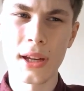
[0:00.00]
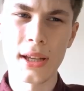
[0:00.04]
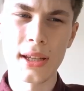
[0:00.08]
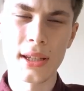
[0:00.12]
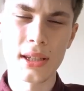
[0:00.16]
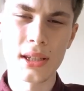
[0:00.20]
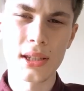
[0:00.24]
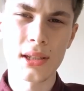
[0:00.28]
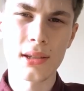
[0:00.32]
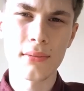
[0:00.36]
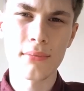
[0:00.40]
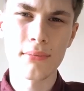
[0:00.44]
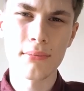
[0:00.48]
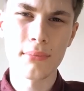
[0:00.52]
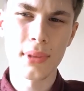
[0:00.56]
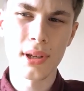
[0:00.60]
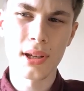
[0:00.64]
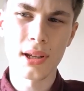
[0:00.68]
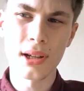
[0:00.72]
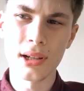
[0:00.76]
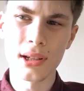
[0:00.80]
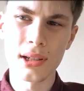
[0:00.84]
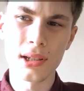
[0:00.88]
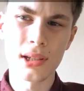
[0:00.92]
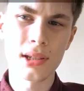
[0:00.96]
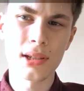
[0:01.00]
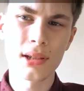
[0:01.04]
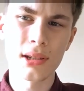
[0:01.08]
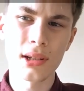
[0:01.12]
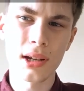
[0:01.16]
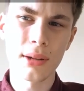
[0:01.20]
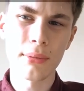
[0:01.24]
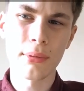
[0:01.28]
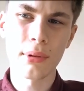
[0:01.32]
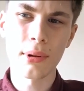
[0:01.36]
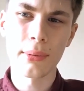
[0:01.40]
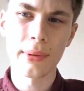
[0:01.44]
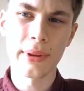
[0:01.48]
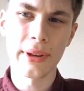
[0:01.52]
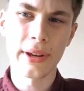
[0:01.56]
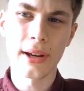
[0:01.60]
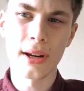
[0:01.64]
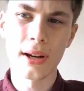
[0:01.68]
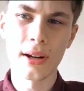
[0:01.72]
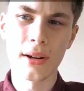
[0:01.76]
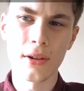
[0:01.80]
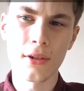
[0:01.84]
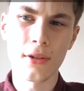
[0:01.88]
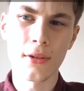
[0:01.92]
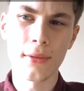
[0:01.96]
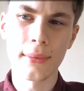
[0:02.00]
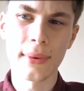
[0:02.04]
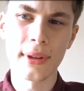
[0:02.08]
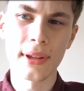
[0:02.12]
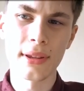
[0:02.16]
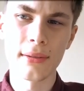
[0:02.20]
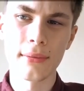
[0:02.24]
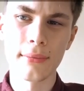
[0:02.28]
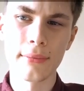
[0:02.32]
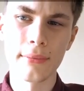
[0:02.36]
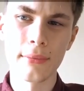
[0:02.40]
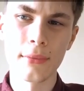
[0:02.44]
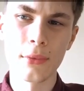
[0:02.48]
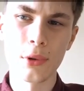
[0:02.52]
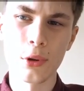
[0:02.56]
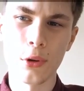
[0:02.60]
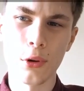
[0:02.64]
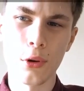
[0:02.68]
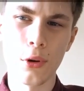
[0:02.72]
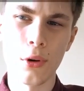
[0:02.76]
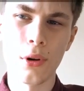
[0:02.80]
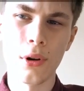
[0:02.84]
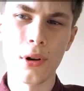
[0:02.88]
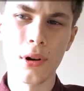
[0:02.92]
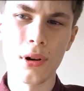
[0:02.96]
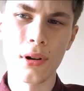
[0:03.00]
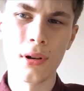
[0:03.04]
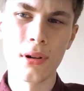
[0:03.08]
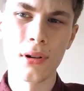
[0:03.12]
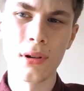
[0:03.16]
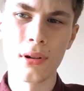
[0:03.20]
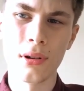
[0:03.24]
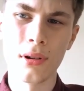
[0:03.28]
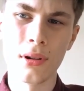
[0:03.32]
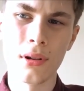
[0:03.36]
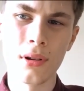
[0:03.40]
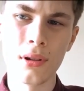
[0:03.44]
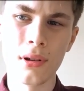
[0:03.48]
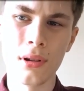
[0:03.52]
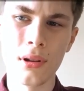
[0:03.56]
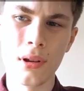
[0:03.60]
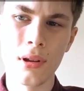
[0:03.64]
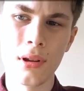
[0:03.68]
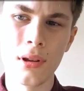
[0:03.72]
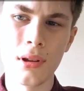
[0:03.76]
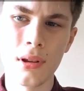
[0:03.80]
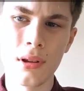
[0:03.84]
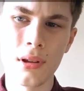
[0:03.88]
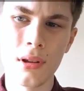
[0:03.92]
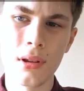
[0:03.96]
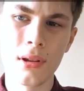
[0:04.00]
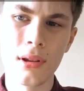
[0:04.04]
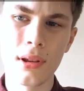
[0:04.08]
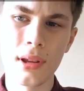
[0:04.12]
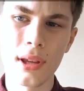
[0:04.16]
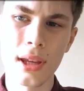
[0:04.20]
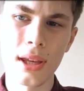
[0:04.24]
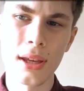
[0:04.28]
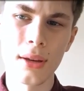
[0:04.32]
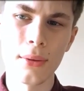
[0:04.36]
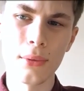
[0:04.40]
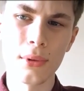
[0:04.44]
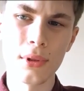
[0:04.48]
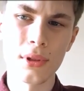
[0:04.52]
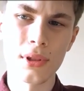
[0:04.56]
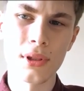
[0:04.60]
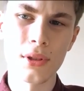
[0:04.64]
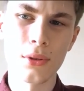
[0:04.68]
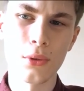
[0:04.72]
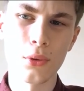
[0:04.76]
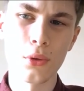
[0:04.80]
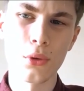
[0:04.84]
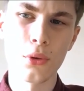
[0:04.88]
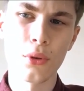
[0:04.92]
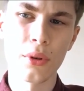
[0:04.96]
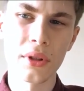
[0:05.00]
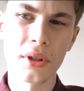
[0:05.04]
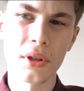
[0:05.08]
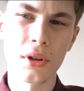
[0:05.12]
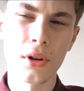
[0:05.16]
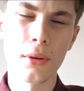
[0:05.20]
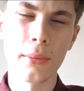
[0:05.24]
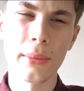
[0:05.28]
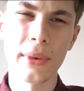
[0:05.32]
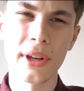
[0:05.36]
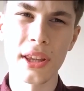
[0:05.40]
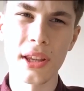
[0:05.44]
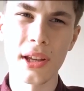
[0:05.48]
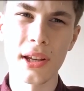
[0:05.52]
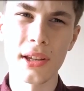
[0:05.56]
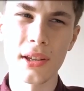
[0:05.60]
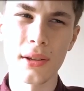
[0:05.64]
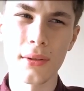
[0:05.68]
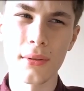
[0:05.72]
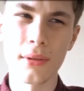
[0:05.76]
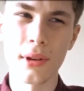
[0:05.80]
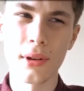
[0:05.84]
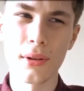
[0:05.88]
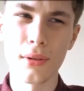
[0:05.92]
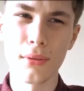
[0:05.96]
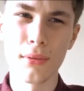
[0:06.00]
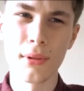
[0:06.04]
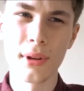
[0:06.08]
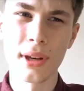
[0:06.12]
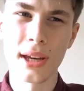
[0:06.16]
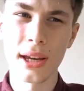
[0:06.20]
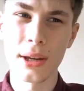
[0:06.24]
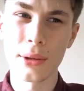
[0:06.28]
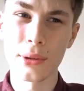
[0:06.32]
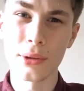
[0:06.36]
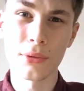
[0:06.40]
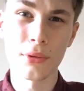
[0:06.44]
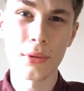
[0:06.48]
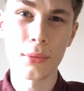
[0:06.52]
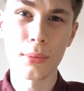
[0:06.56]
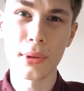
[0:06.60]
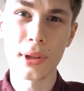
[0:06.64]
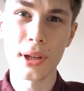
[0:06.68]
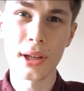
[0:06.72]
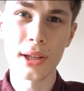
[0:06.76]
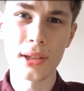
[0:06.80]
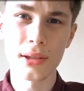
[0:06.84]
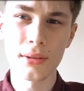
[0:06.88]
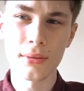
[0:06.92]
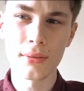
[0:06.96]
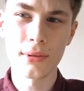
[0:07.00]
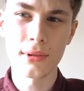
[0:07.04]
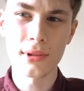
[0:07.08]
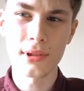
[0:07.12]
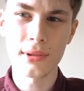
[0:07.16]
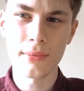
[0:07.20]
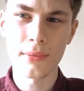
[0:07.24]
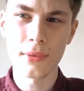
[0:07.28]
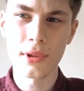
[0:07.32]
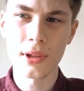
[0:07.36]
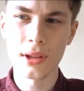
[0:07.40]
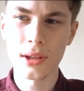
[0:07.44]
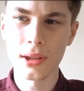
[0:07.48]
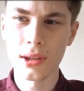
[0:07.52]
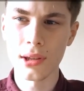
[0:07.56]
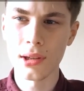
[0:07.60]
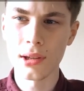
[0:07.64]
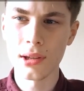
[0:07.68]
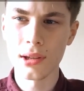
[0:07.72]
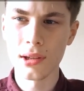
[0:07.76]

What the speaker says: it's because I probably can't comment, or it was an awkward comment I don't know how to reply to or something like